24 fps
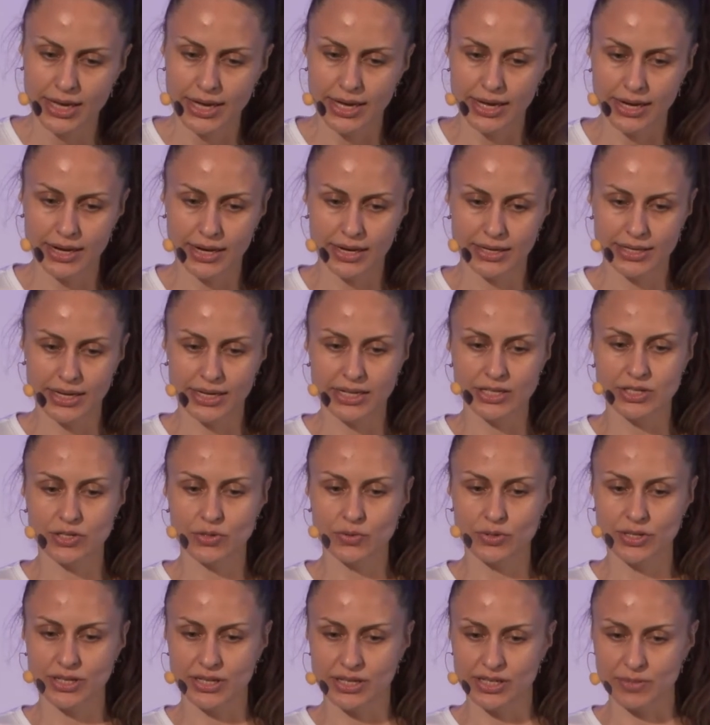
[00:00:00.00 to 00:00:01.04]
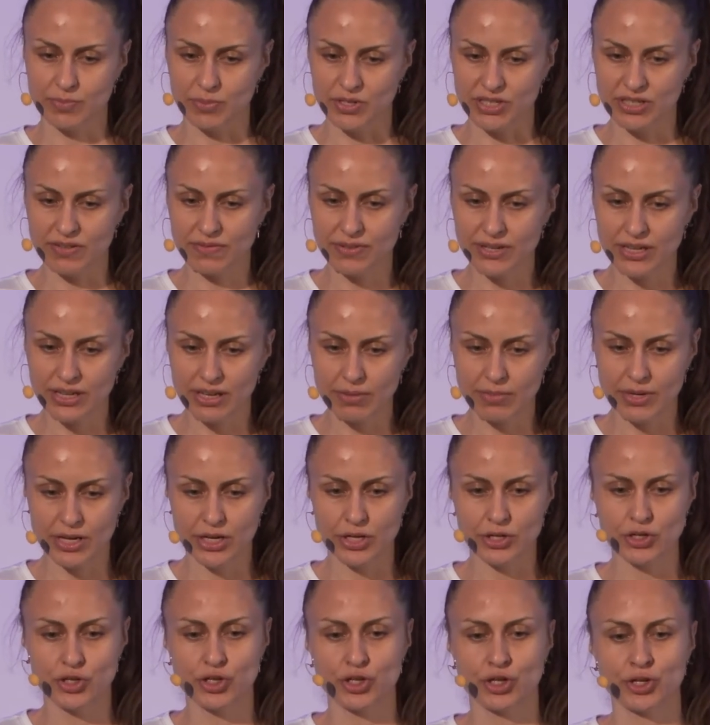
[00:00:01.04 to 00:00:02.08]
that is using a specific
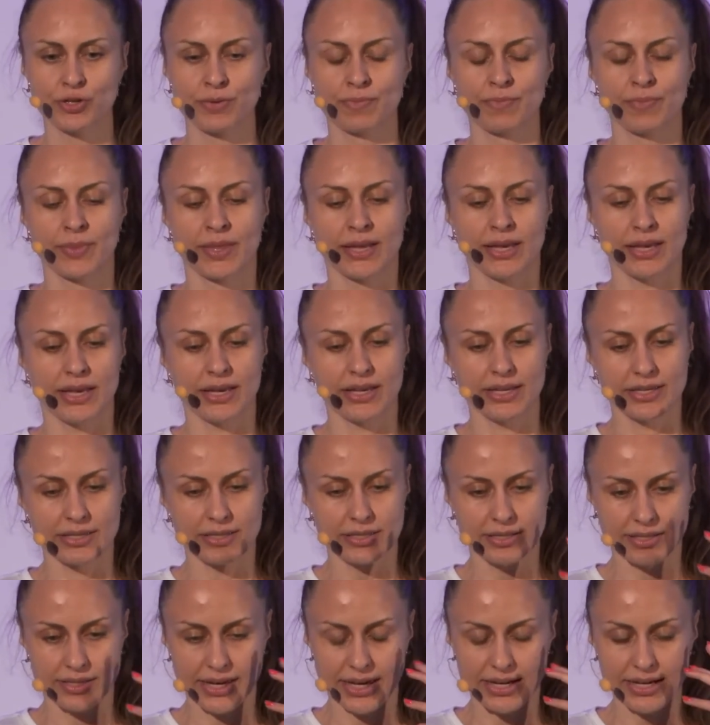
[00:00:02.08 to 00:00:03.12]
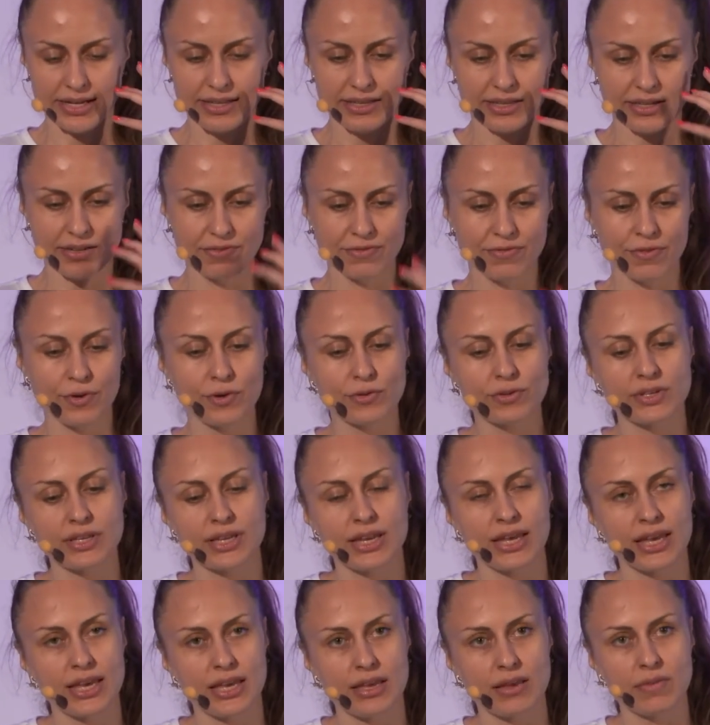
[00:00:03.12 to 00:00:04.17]
image, is getting the default
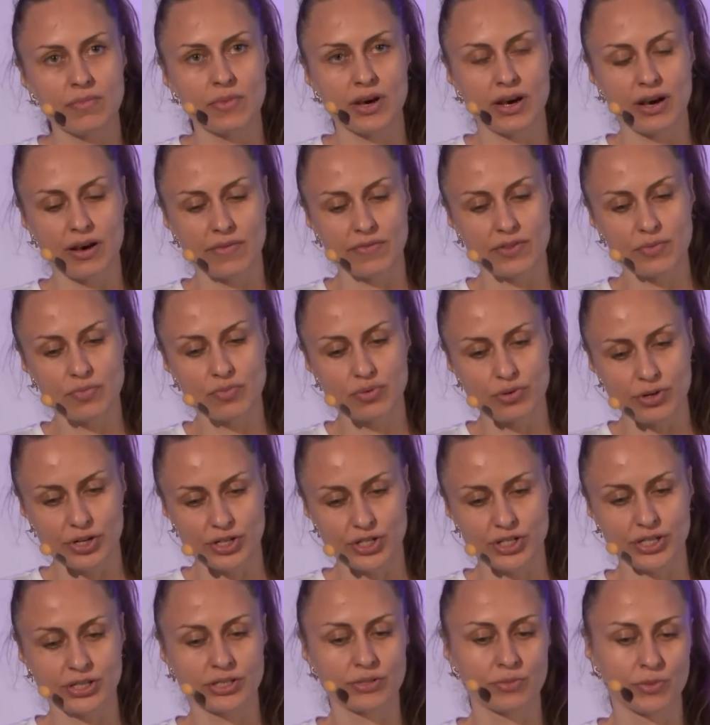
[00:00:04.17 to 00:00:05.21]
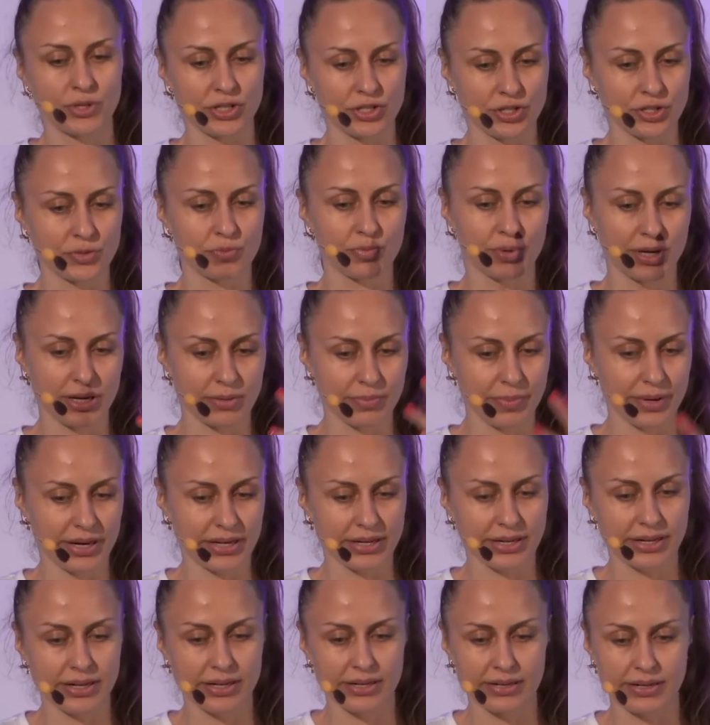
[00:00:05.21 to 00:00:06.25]
name of the project, which is
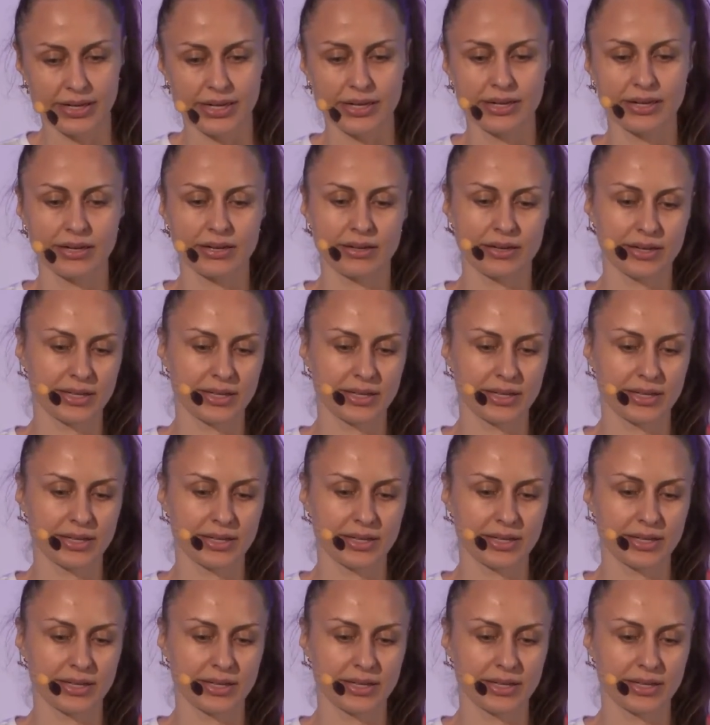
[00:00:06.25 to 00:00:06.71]
SpringBoot Clinic.